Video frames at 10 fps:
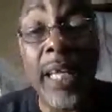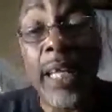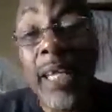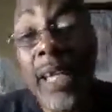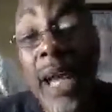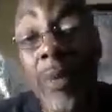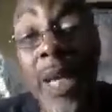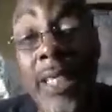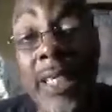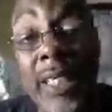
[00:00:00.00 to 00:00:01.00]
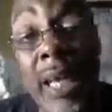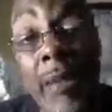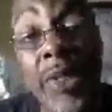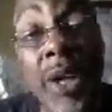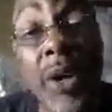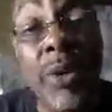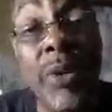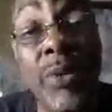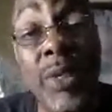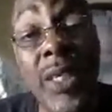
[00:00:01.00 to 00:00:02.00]
I would like to establish our own
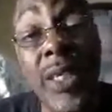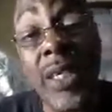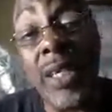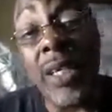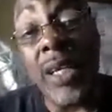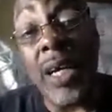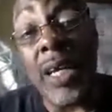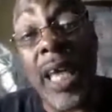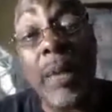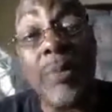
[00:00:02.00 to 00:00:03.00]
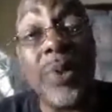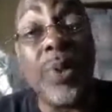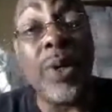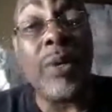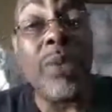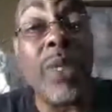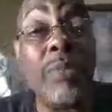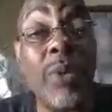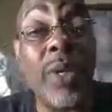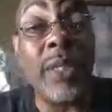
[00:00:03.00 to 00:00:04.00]
camp store at one
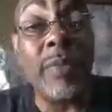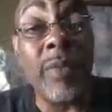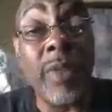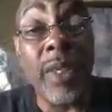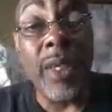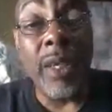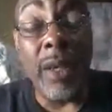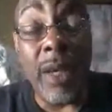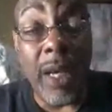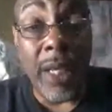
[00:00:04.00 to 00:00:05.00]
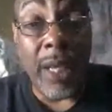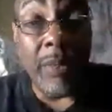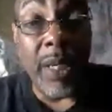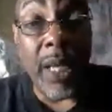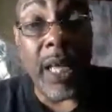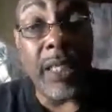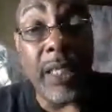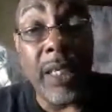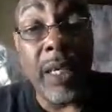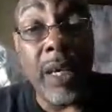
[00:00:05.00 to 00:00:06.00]
point. That'd be nice.
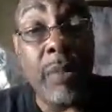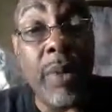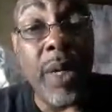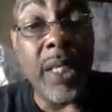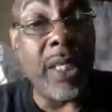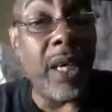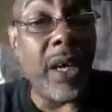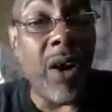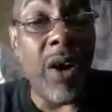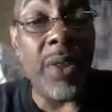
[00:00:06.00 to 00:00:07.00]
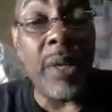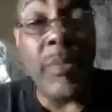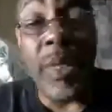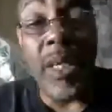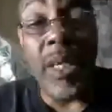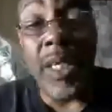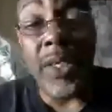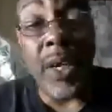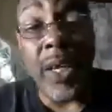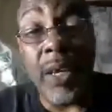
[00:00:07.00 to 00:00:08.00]
But all the amenities are
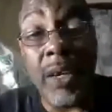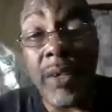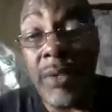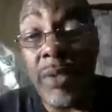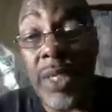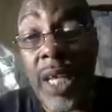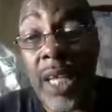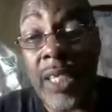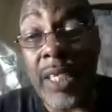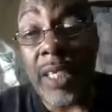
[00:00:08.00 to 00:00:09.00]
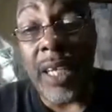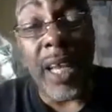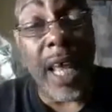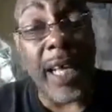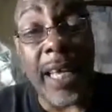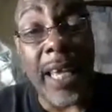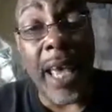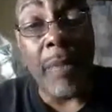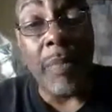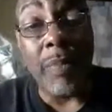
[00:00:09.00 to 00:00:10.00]
here. It's not like a
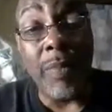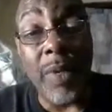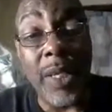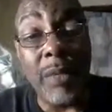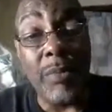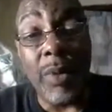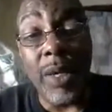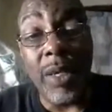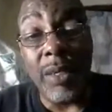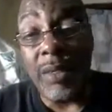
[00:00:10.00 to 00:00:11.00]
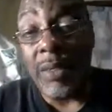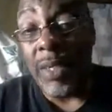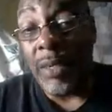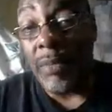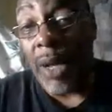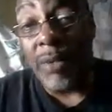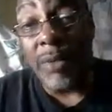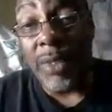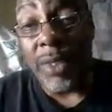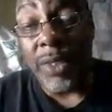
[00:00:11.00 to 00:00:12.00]
camp in the mountains
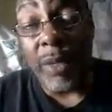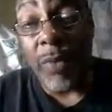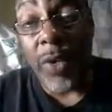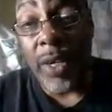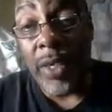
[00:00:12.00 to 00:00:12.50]
or somewhere.